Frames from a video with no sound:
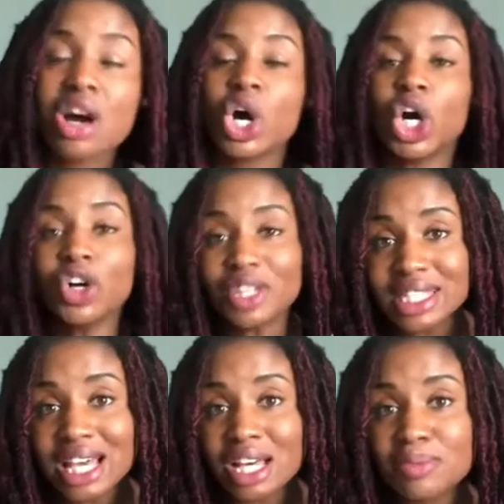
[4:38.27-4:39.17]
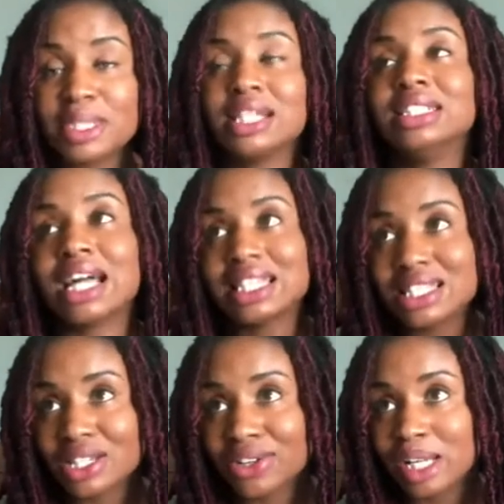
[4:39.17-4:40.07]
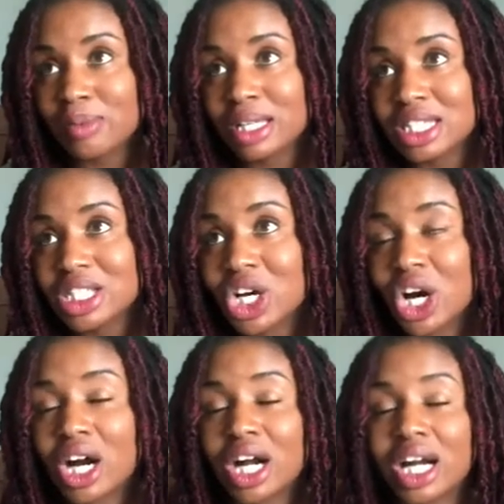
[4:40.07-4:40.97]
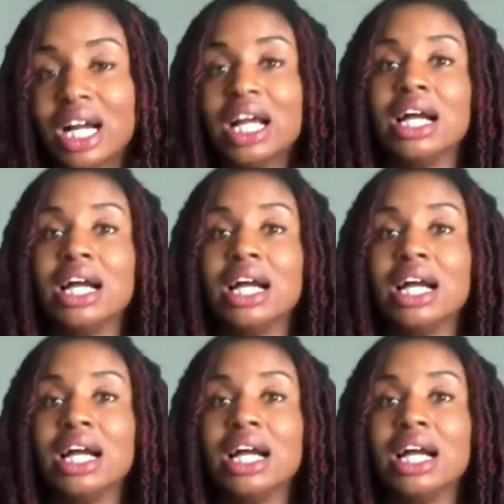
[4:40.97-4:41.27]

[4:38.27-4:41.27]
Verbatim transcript: Oftentimes, a lot of disagreements are